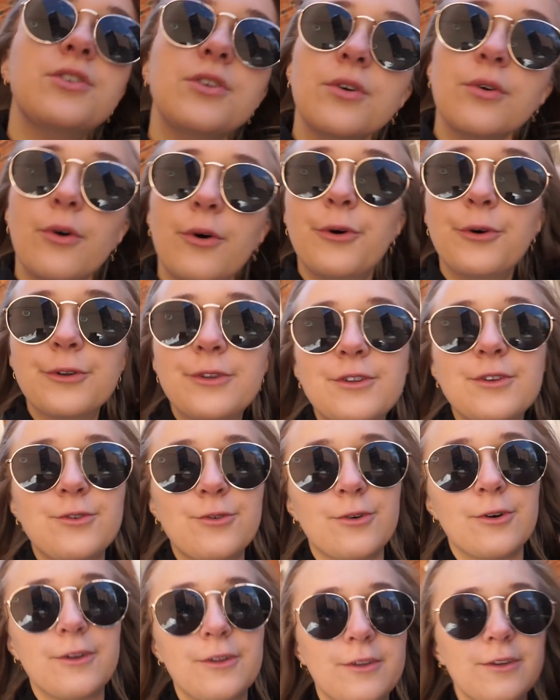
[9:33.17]
to Old
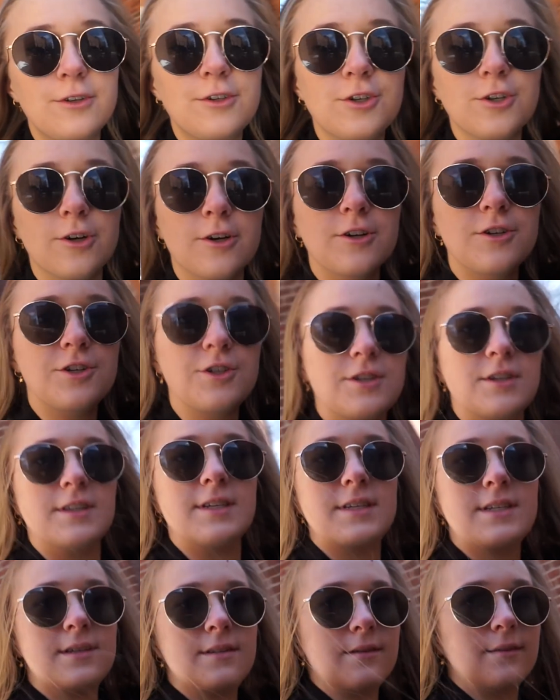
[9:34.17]
North Church.
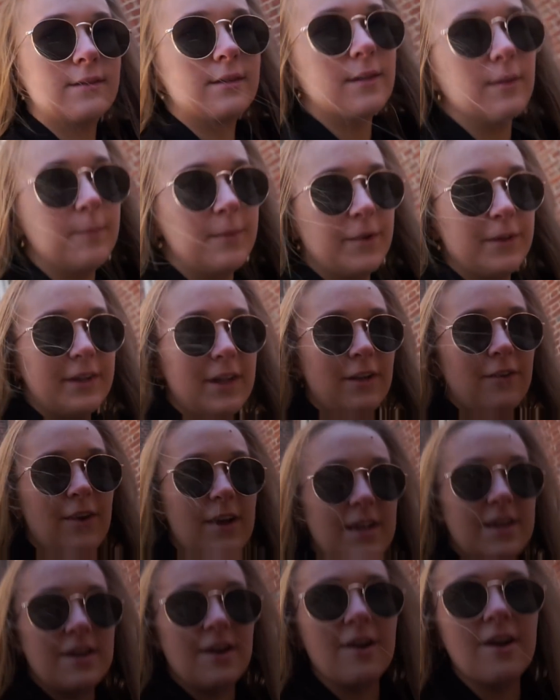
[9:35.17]
It's the building
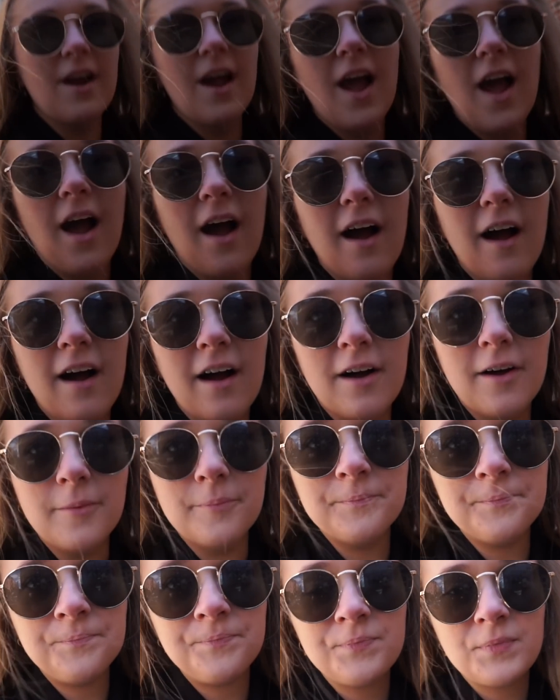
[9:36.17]
right here.
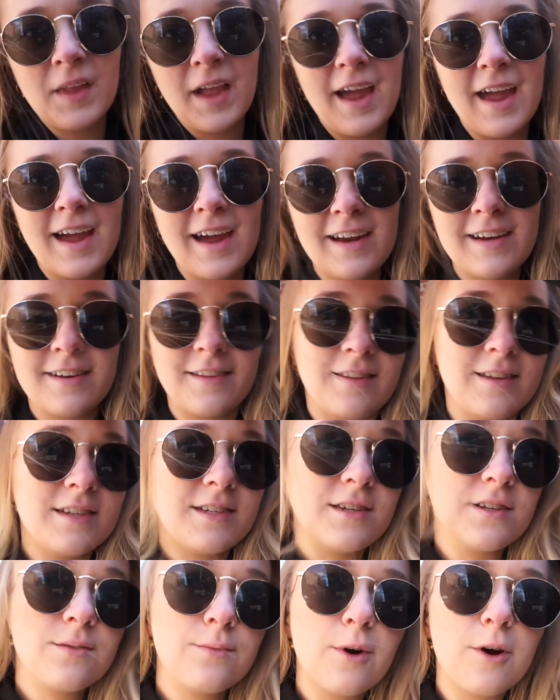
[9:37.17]
And
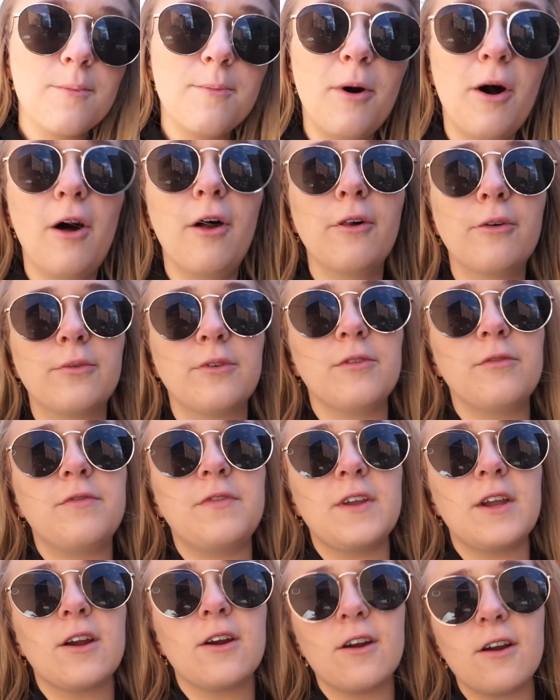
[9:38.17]
this is where Paul
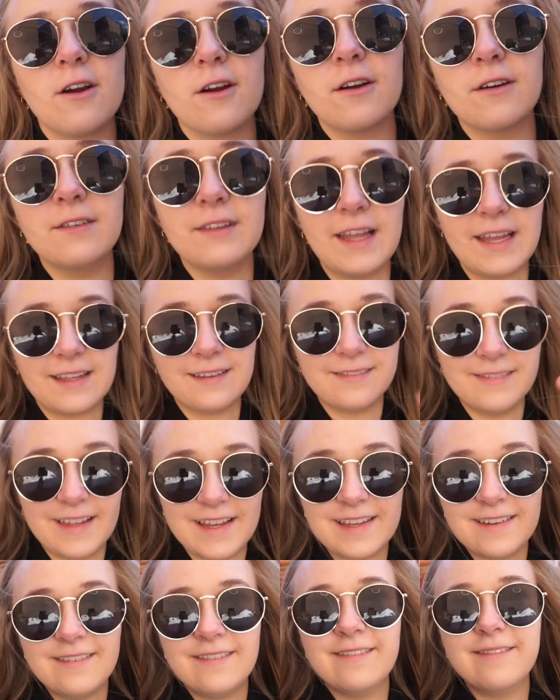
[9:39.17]
Revere
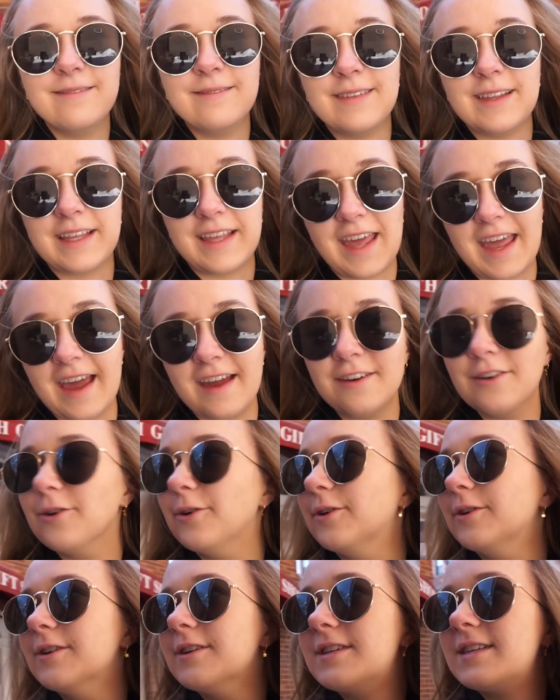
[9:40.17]
lit the
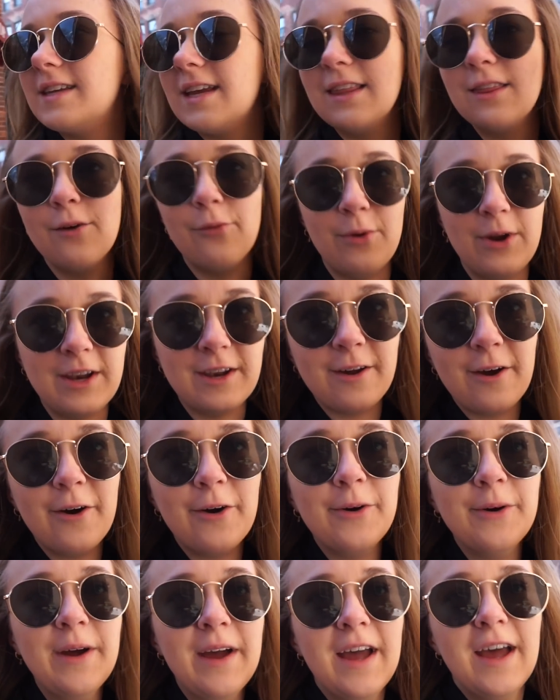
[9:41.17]
candles in the
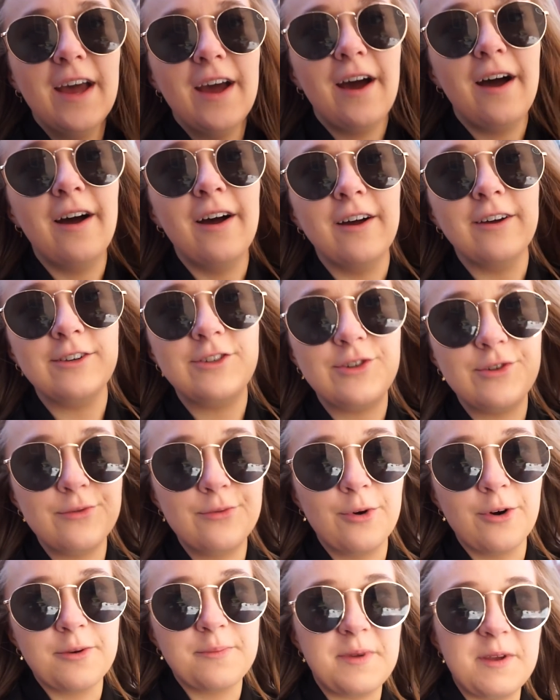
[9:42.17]
window to
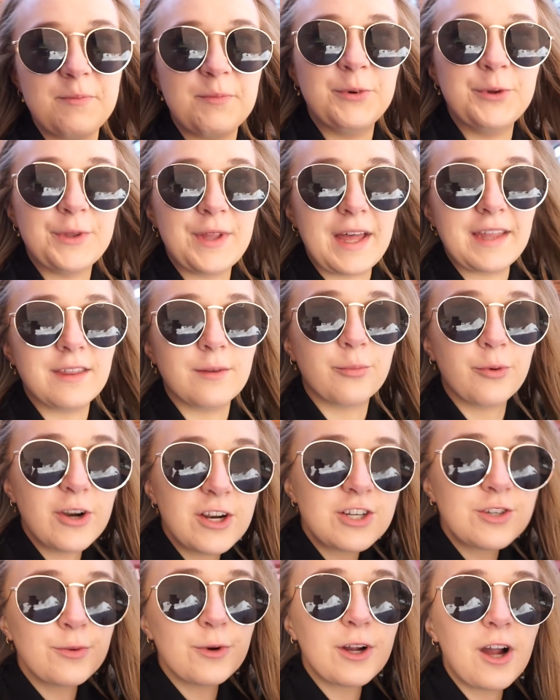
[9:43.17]
warn people that the
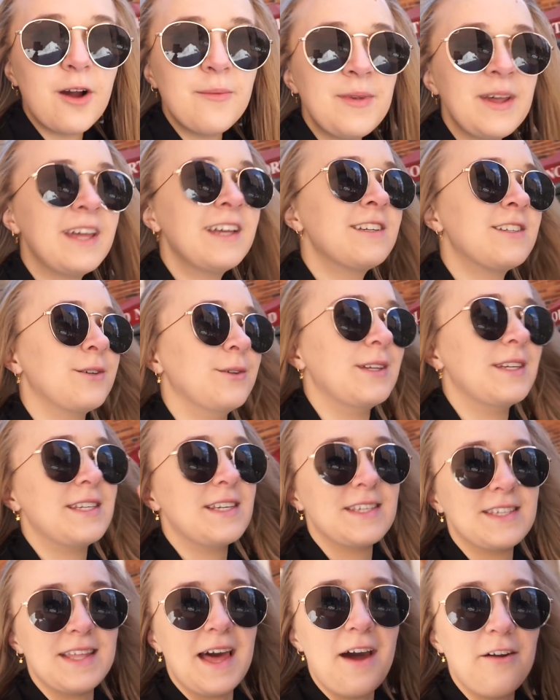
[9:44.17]
British were coming. So
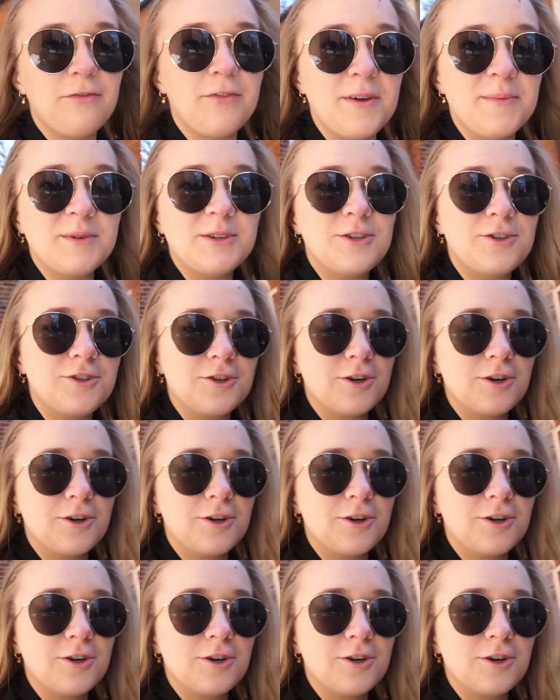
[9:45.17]
this is that famous